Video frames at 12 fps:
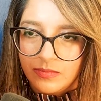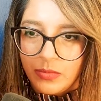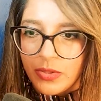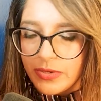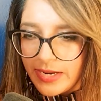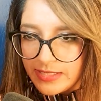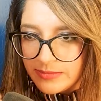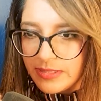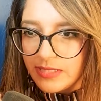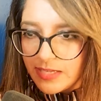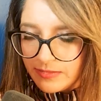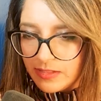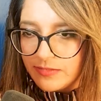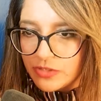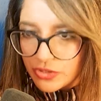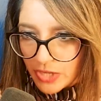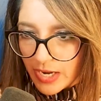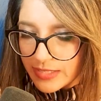Well, there has to be a level of
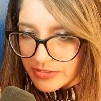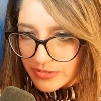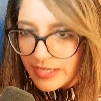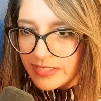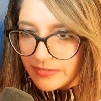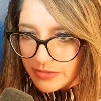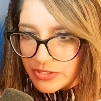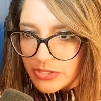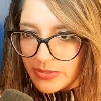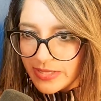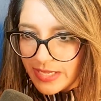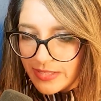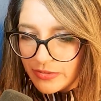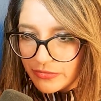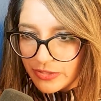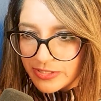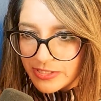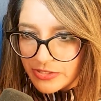trust, right? And if they're doing that in the
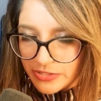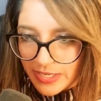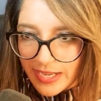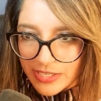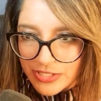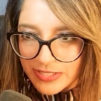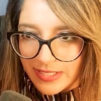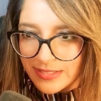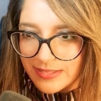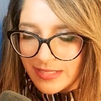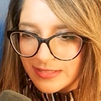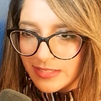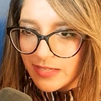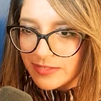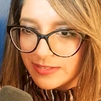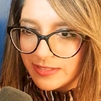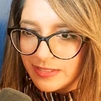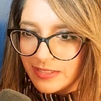first interaction, that's
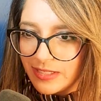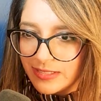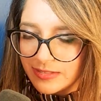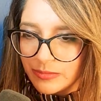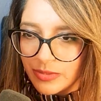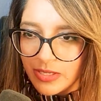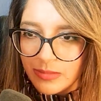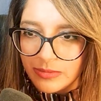obviously going to cause some problems.